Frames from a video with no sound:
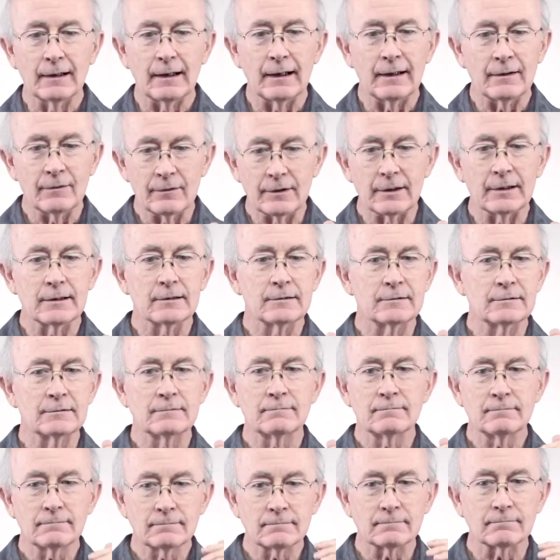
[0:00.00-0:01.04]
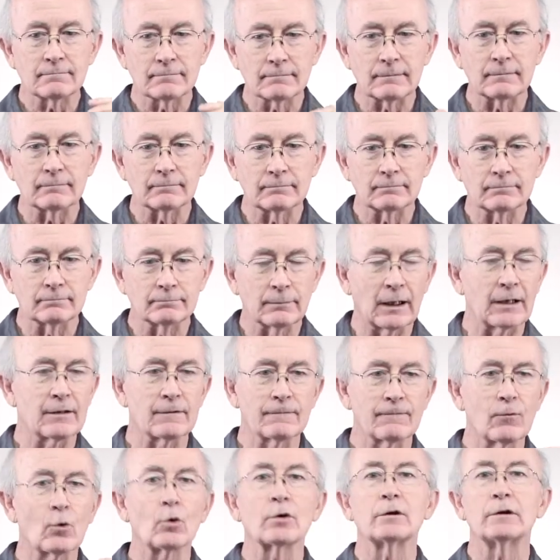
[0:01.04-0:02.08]
and then by
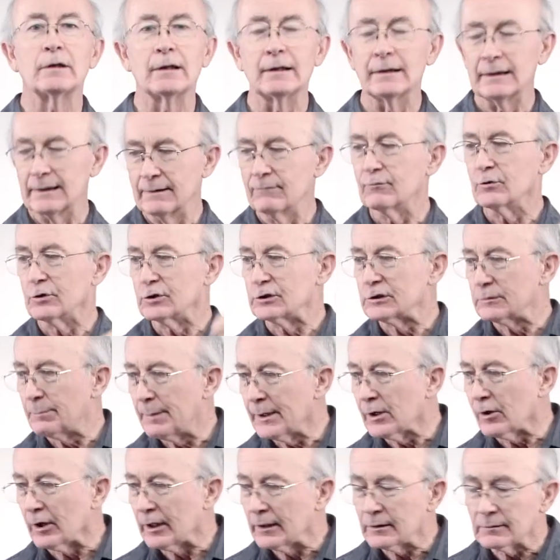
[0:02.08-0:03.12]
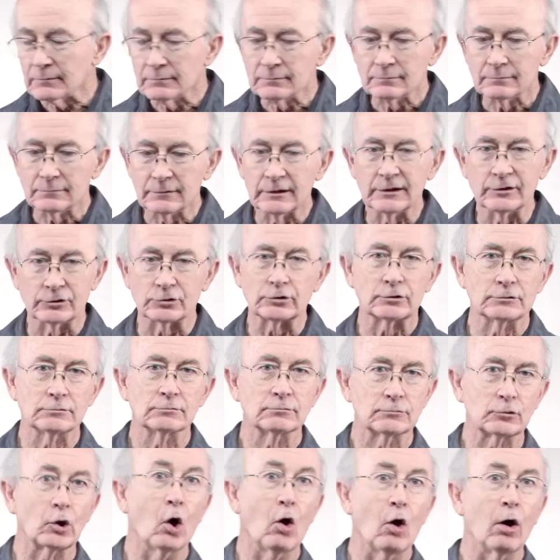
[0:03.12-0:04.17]
the fourth day, even the spirit is
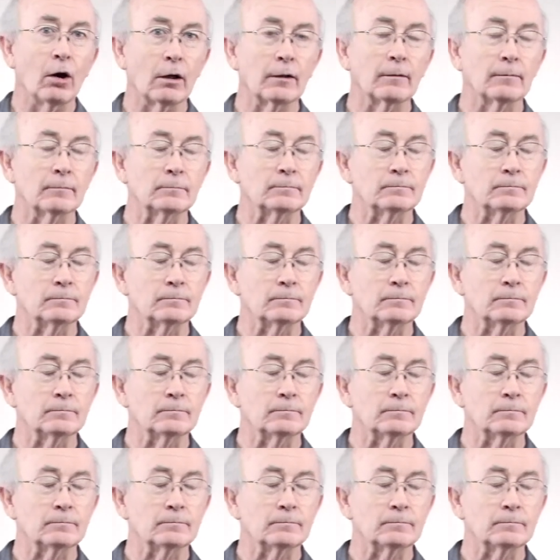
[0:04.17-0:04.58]
gone.